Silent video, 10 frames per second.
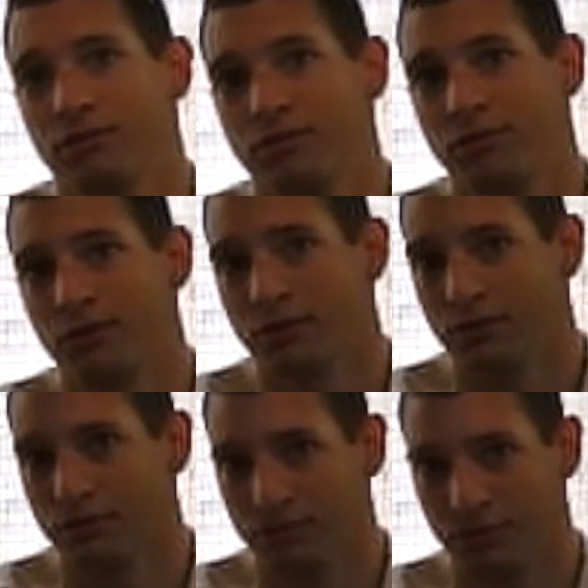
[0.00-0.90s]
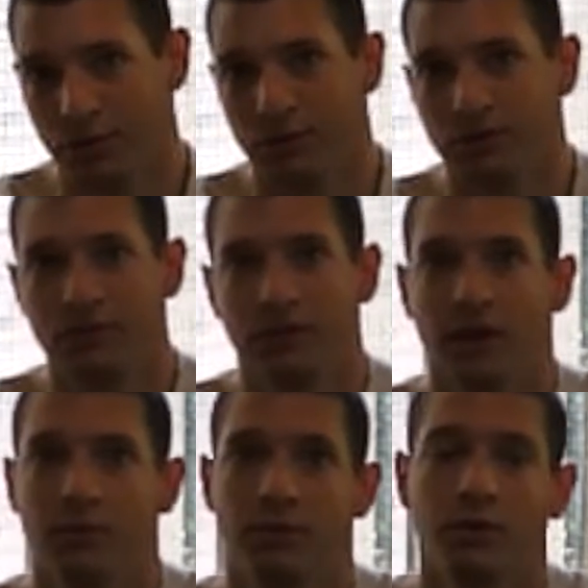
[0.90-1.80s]
certain foods
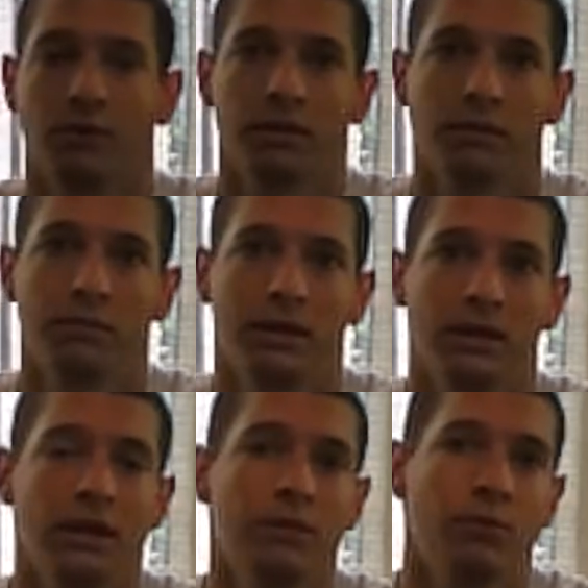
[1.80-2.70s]
that would normally be